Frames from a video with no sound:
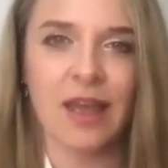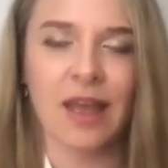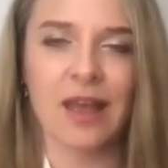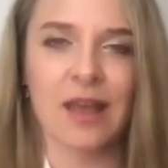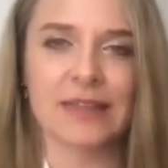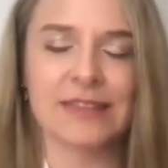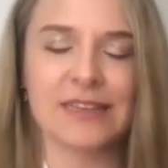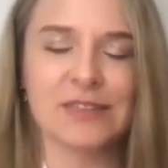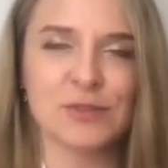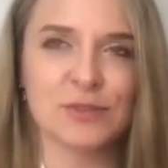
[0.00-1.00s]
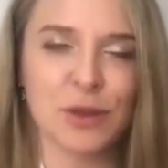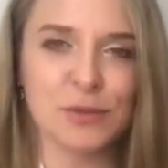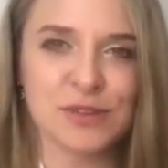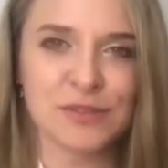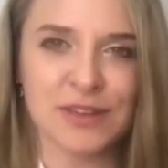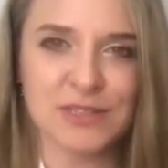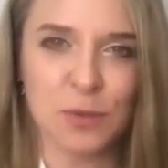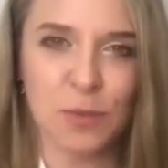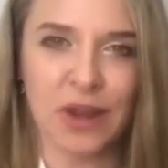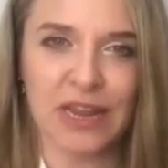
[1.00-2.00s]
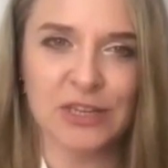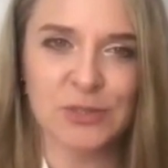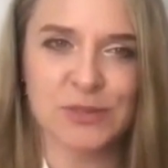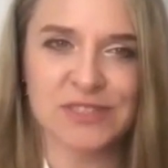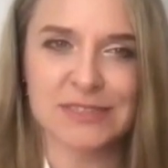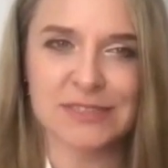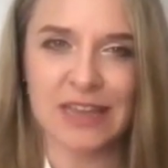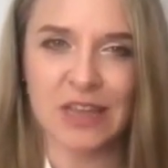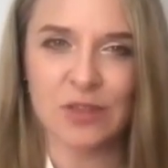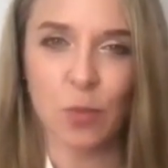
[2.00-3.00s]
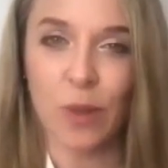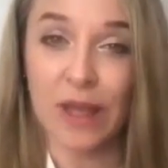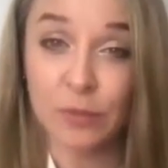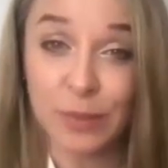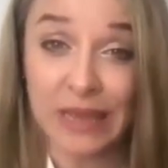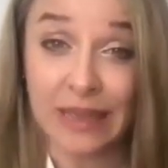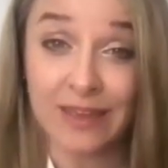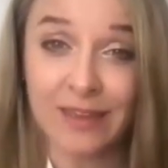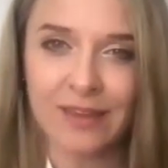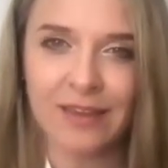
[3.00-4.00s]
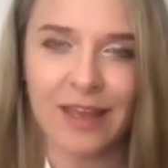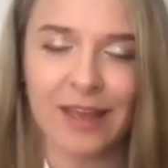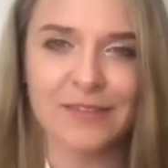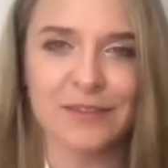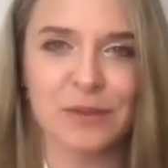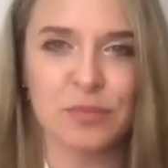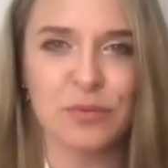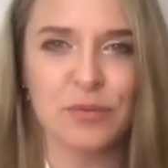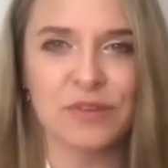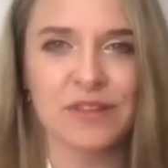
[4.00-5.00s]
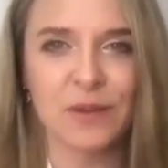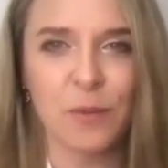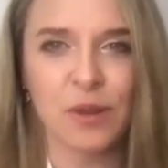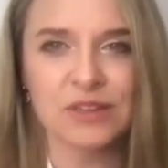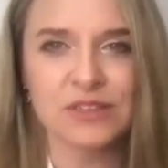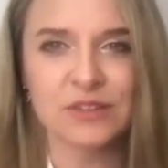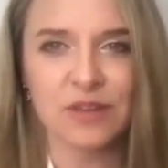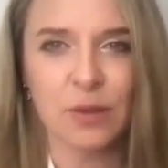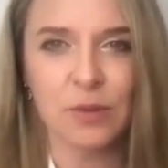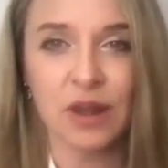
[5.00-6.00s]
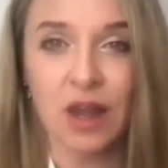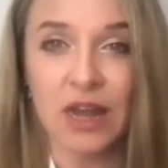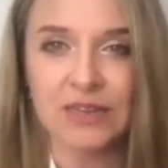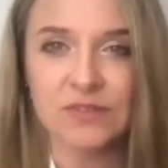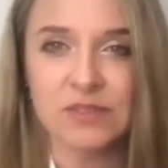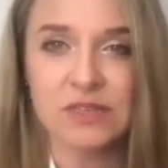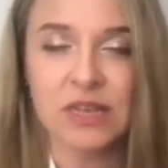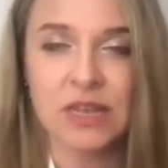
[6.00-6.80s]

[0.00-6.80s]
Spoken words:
at least to those of us who are interested in well-being and improving the quality of our lives.